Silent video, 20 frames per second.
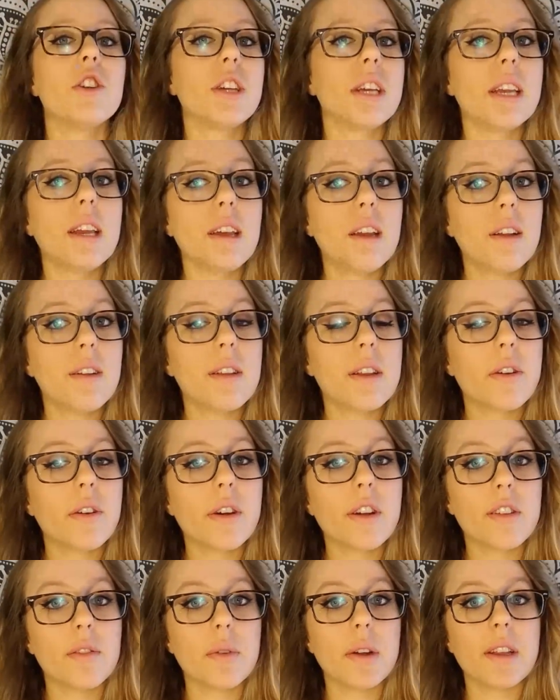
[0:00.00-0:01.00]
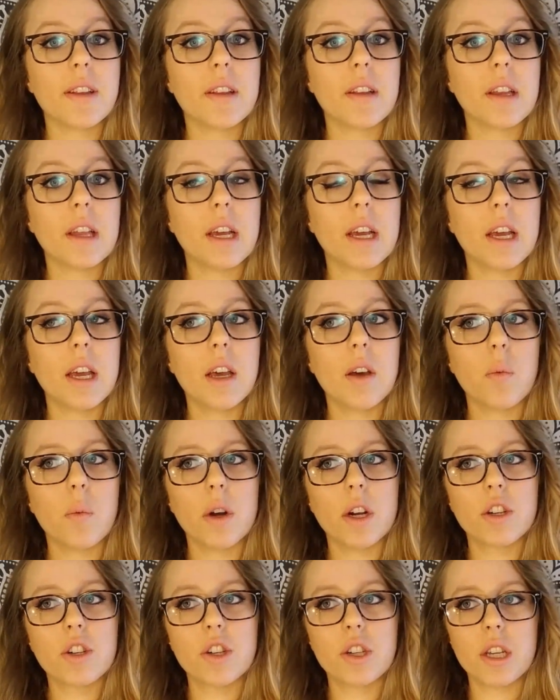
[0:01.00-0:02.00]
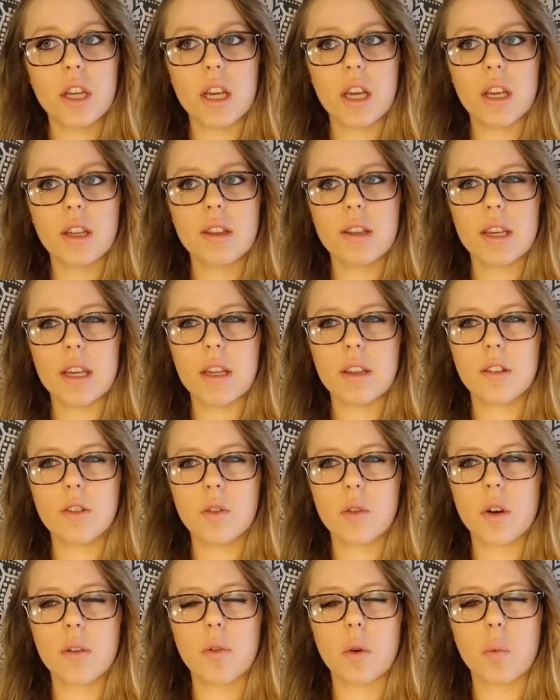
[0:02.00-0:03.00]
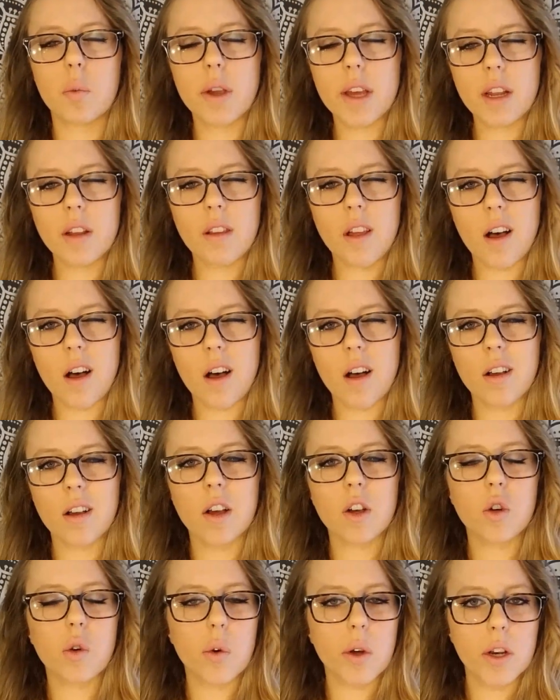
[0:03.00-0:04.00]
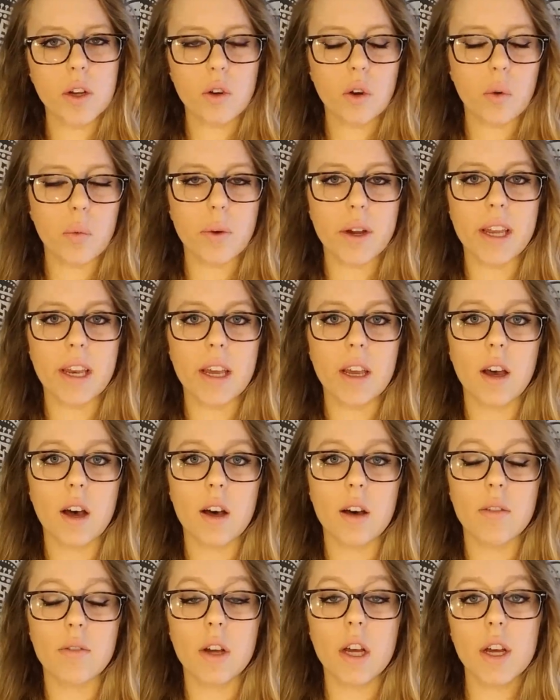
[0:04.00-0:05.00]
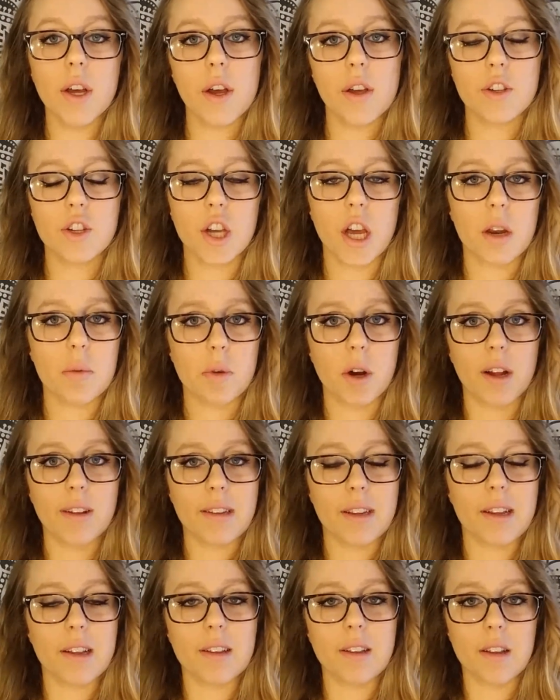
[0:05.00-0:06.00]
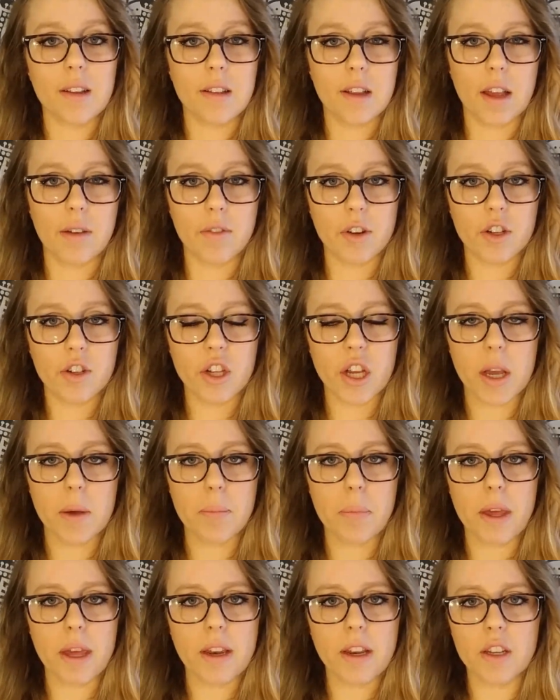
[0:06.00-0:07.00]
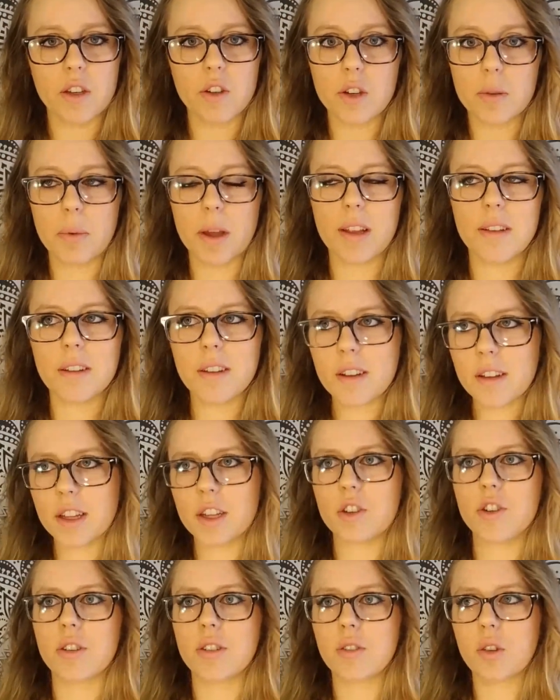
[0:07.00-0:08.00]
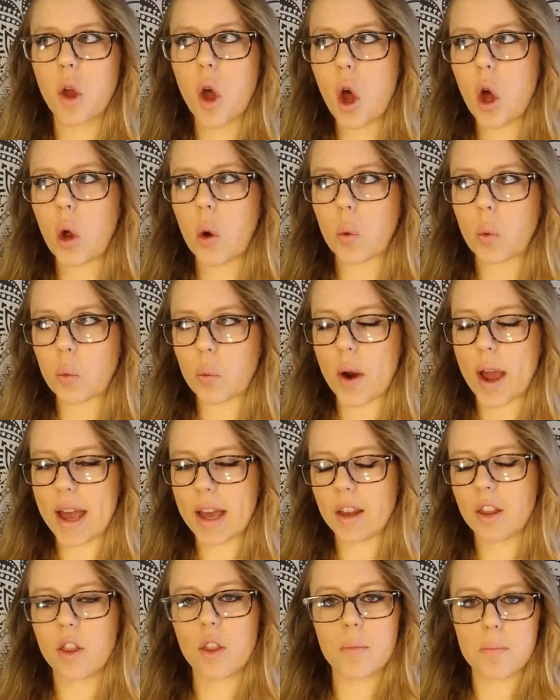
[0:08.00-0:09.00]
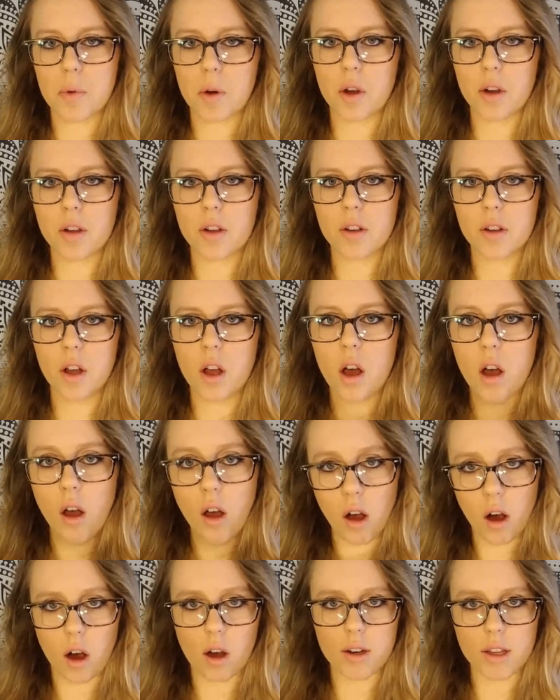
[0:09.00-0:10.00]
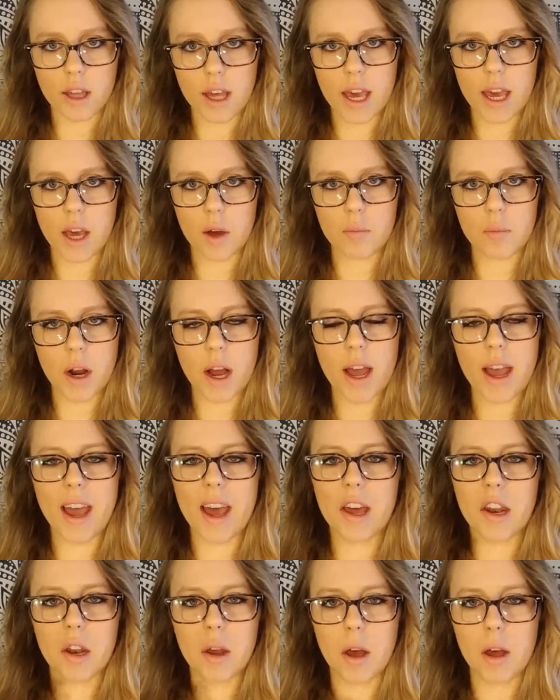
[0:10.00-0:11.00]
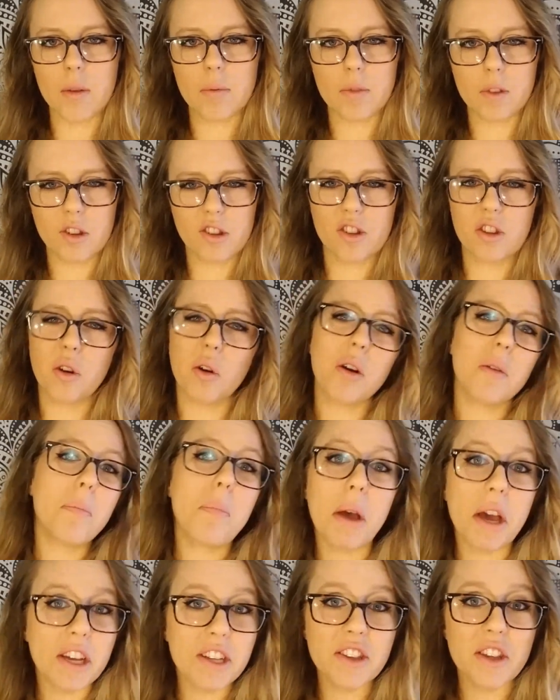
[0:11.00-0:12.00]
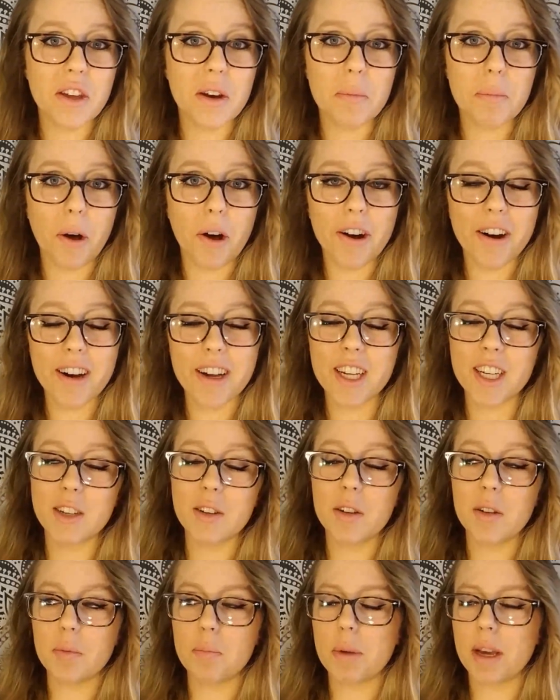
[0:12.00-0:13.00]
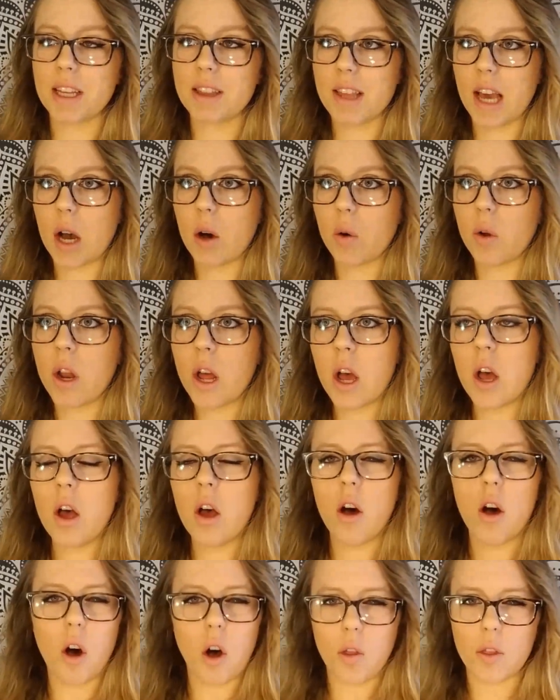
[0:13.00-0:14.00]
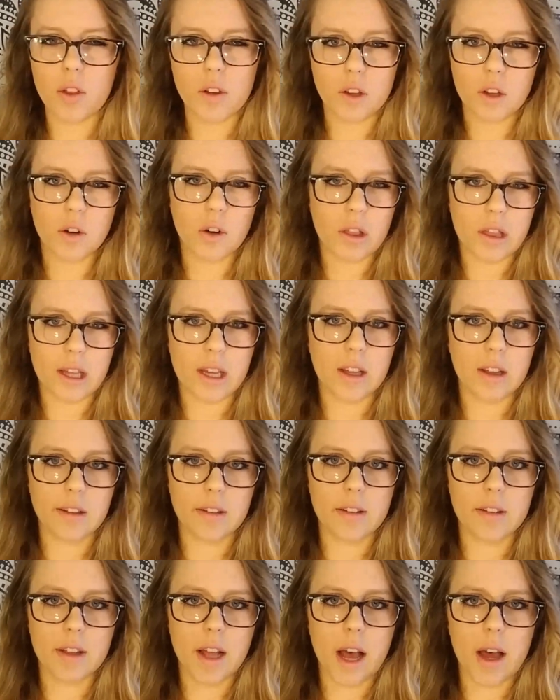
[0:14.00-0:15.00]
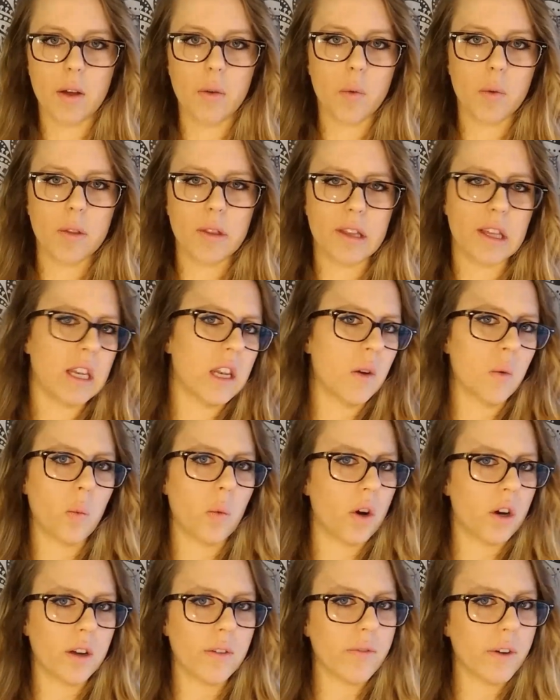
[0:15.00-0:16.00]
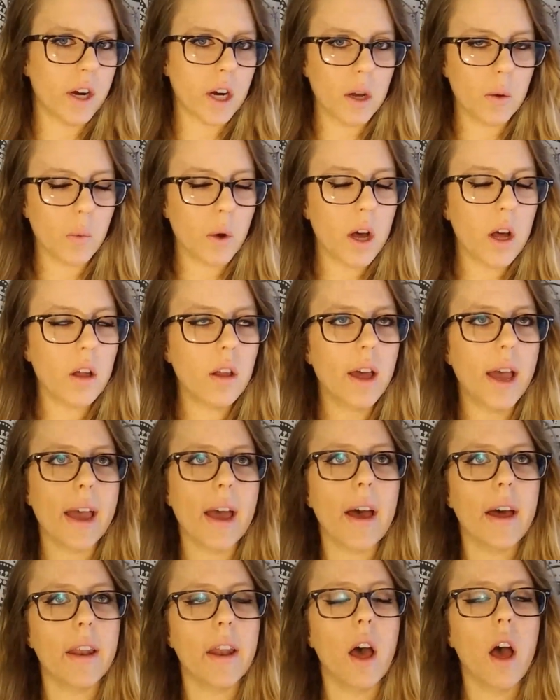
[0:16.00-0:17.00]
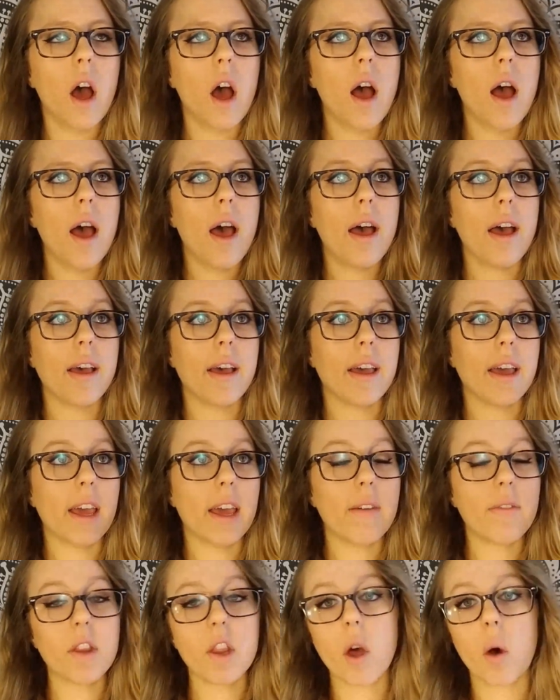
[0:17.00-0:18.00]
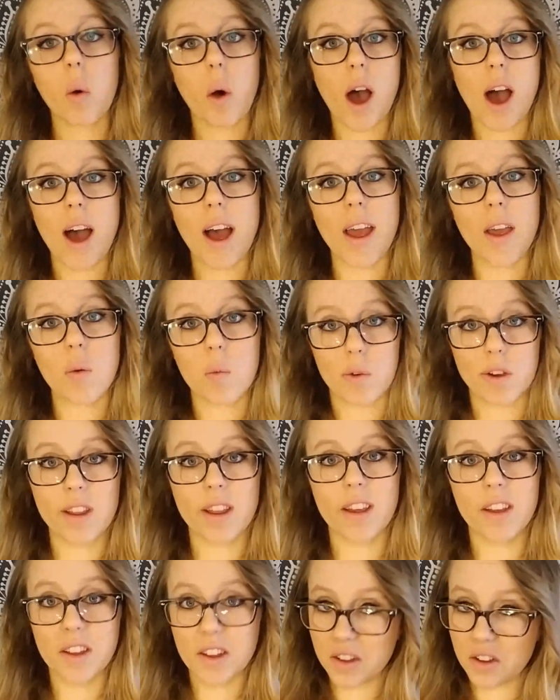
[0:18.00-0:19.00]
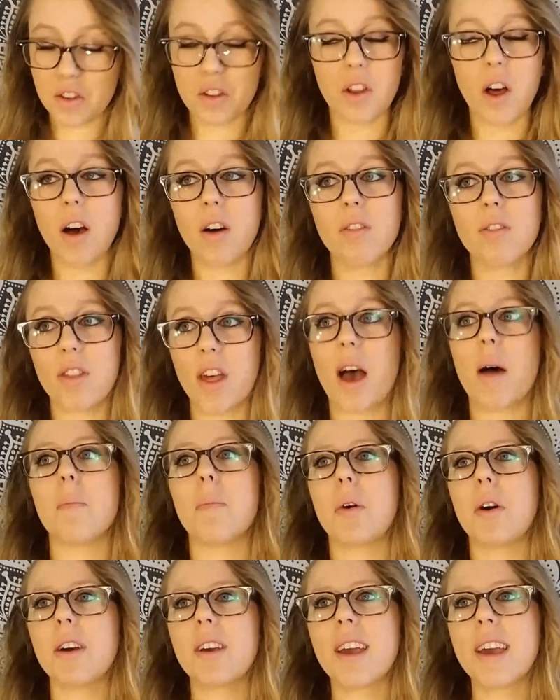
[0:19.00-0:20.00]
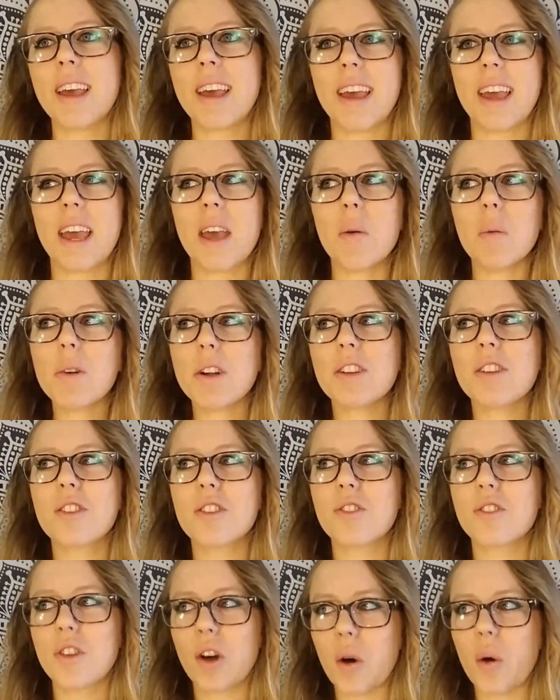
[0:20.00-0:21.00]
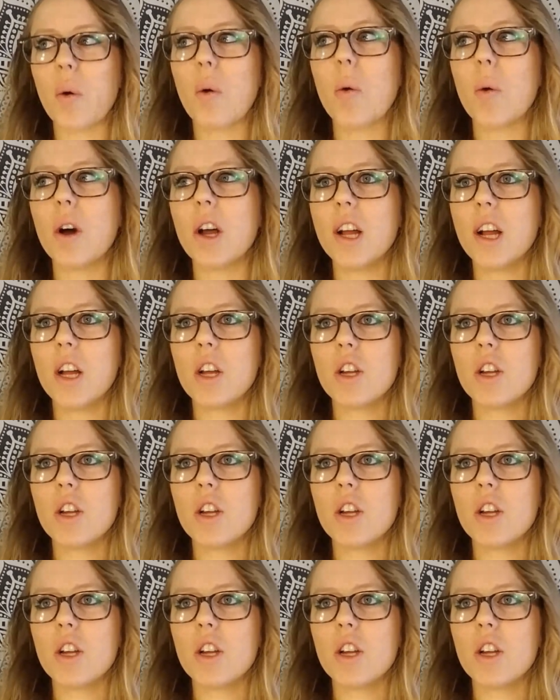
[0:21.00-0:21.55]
She did a series recently where she did sort of a read-along critical reading of Jenna Moressi's The Savior's Champion, and she basically just read the book on camera and sort of picked it apart and picked out all the little things that didn't work very well. And even though I really love that book, it was so